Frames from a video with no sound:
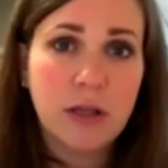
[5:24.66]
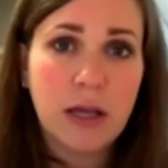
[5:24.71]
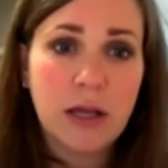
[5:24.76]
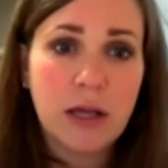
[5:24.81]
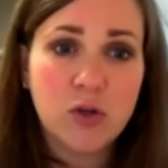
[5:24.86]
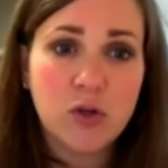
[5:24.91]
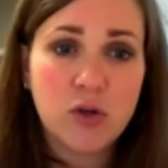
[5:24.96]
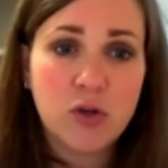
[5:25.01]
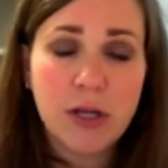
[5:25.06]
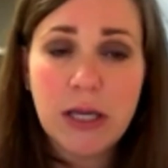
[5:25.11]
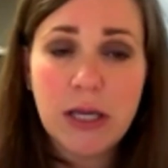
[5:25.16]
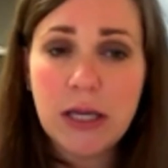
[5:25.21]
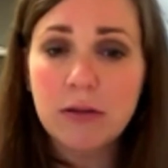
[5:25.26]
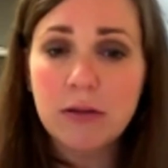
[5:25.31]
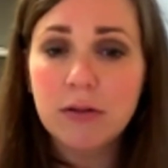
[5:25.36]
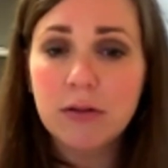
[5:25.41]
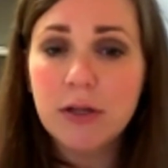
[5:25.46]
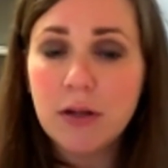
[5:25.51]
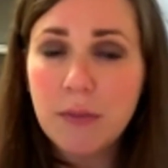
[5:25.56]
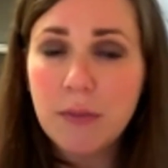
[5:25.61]
drinking a
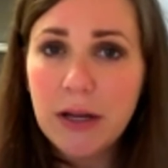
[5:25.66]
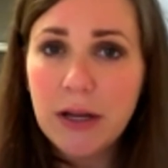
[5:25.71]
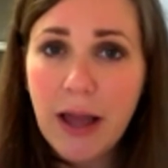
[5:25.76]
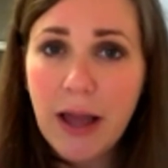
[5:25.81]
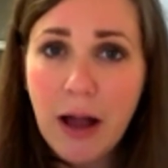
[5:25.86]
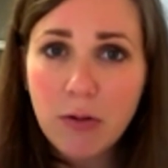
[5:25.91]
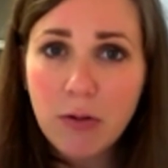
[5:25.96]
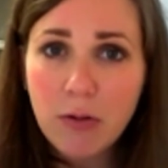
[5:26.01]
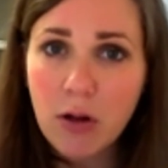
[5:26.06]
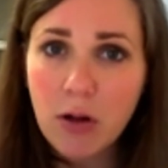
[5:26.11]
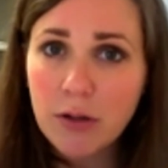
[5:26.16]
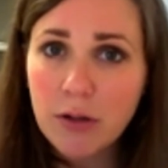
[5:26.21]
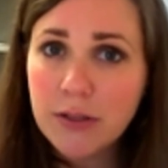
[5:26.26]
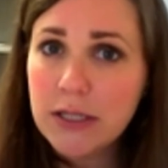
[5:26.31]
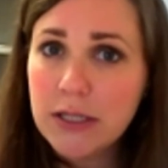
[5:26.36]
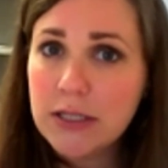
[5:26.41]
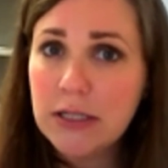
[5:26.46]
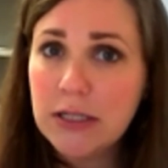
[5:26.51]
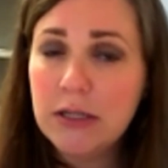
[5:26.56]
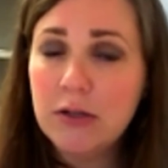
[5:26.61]
little bit of alcohol
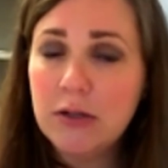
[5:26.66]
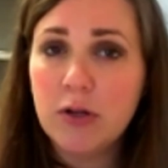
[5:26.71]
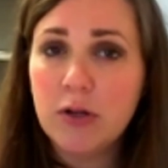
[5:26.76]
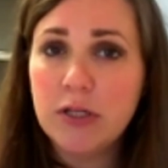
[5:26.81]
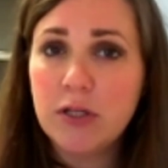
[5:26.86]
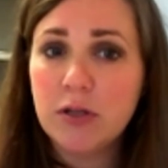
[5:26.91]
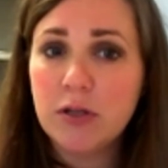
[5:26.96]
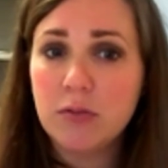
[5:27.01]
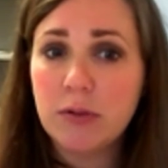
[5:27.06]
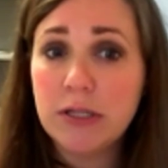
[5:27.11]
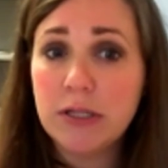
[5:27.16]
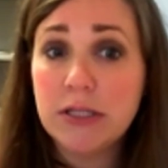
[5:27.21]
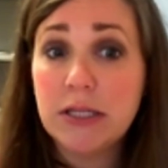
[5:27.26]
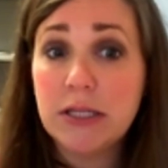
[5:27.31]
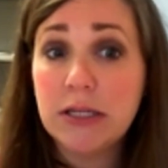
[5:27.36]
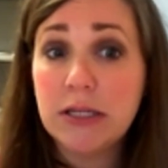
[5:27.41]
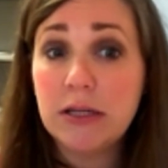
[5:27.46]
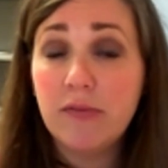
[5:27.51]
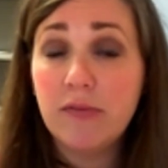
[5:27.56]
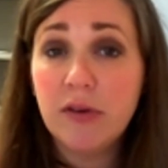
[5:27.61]
doesn't increase the risk
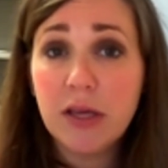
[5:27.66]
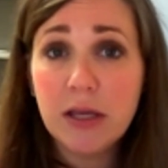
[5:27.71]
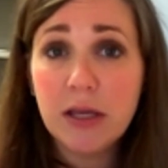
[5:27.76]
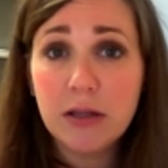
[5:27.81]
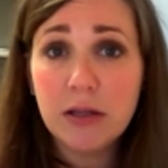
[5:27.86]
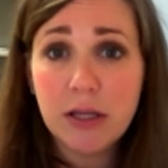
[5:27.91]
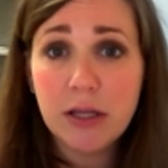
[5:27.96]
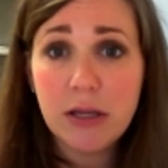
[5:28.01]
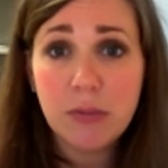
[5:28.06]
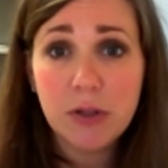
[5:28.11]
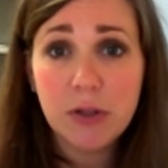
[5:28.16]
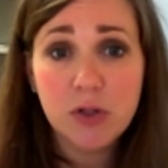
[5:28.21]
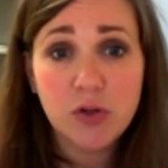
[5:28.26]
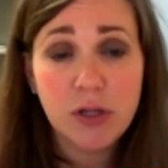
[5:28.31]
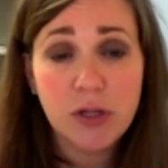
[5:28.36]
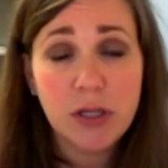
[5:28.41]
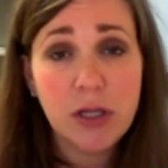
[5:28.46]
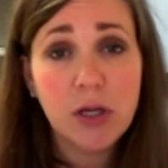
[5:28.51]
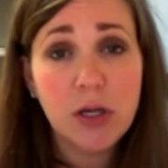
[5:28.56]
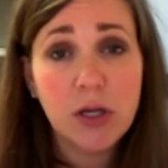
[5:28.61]
significantly, but
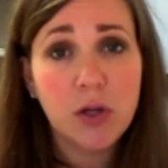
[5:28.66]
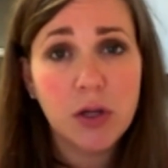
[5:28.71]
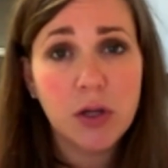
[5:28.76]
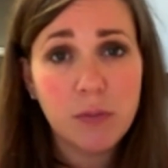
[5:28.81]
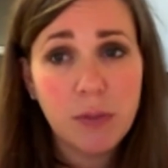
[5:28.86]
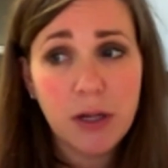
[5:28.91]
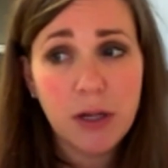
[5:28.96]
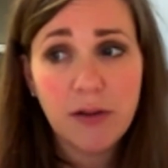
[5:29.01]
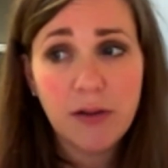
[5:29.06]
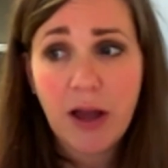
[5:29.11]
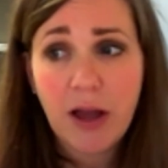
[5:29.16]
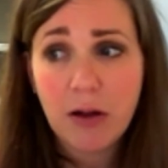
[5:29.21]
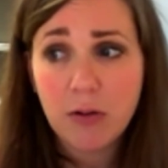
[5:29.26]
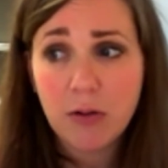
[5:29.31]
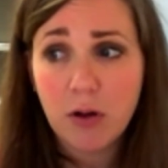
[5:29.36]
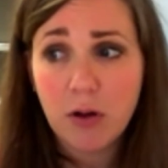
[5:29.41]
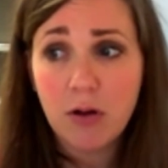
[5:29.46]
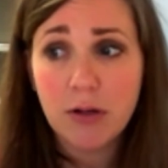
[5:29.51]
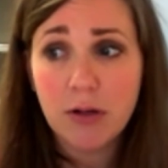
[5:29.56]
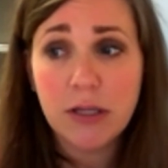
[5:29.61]
drinking a good bit of
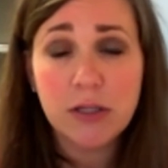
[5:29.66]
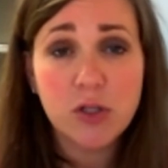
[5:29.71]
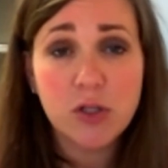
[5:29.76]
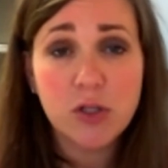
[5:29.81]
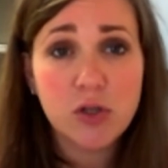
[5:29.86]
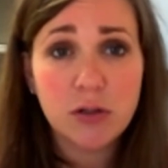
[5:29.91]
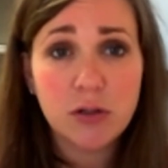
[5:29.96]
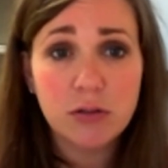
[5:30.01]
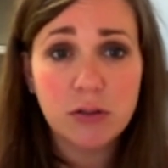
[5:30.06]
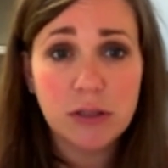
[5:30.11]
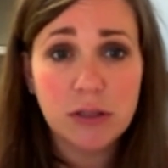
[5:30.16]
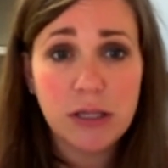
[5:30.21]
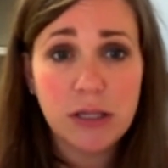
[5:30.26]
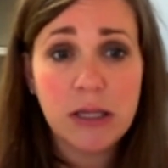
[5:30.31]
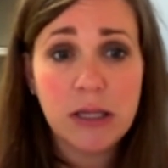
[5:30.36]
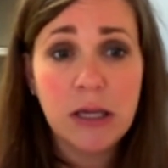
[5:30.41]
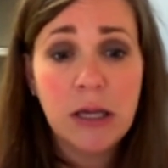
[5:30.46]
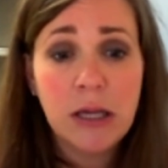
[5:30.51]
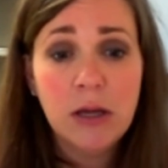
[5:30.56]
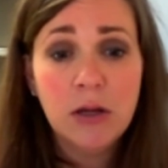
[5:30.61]
alcohol can certainly
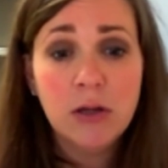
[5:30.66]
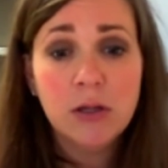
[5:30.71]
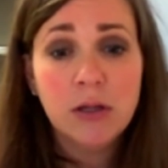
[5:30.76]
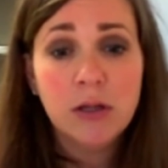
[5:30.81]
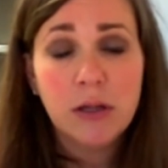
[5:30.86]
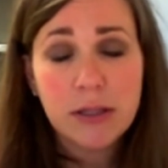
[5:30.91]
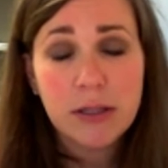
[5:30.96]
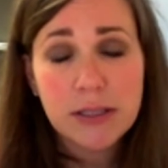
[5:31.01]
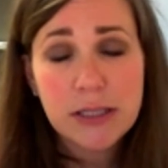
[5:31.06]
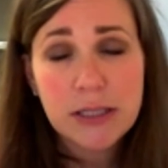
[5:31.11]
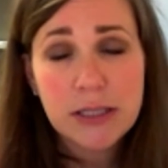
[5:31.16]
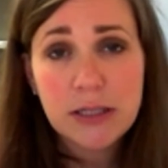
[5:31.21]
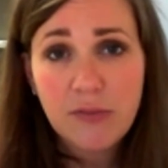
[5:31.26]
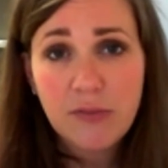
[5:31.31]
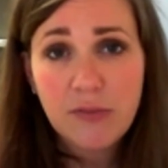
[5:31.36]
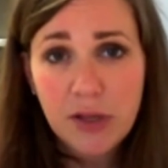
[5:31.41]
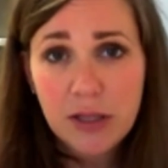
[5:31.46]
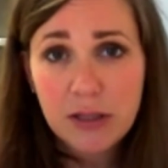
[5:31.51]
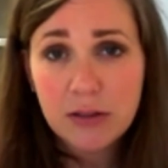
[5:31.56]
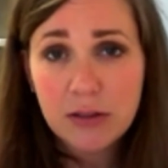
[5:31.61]

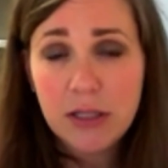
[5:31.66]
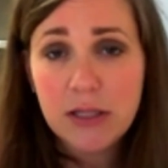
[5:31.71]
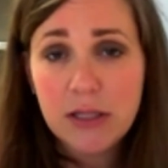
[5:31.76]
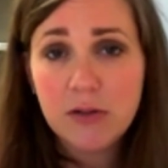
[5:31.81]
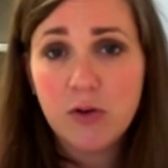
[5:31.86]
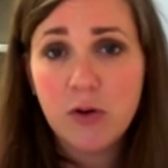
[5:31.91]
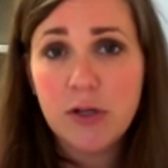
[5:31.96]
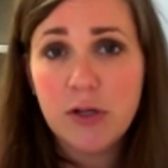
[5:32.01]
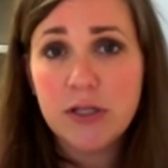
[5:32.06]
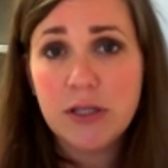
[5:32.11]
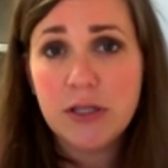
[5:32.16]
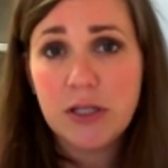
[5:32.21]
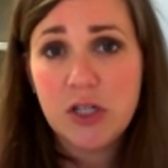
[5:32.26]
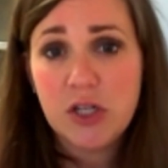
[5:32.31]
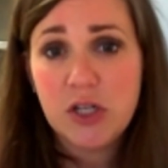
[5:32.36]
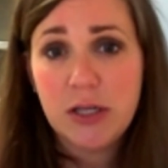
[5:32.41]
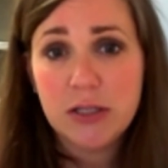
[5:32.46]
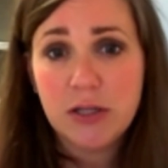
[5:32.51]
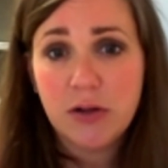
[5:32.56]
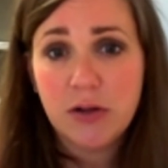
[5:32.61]
significantly increase the
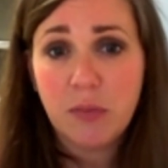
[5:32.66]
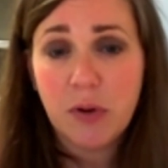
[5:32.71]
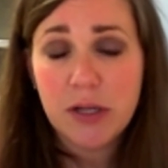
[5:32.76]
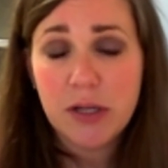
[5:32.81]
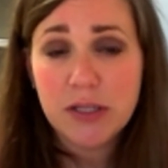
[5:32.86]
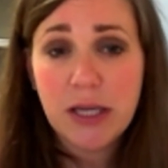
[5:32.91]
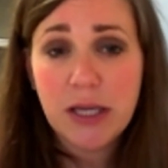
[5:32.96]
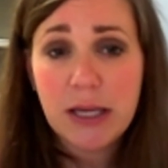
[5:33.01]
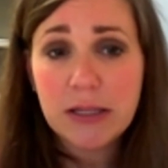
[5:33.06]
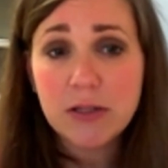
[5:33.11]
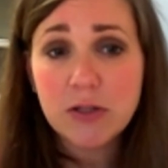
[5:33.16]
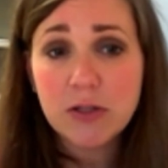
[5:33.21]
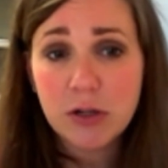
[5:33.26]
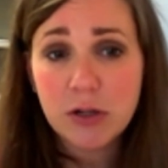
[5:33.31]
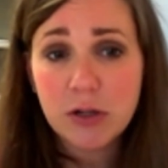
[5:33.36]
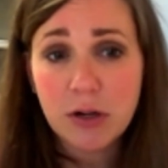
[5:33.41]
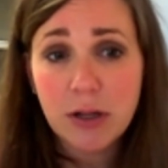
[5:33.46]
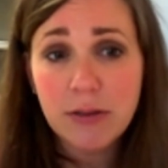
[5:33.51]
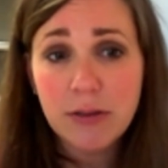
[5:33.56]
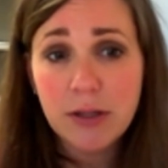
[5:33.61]
chance of breast
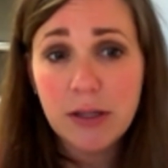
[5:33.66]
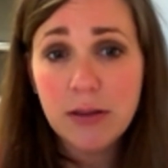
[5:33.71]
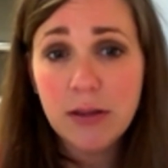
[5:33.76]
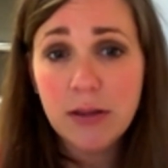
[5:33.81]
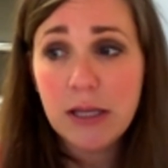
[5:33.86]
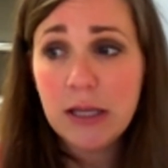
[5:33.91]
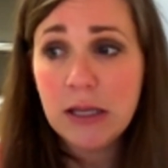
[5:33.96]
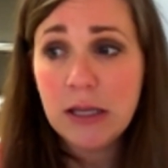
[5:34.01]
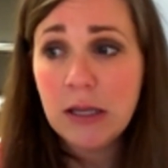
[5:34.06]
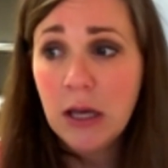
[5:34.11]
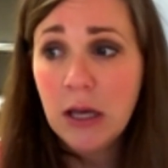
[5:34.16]
cancer. And then the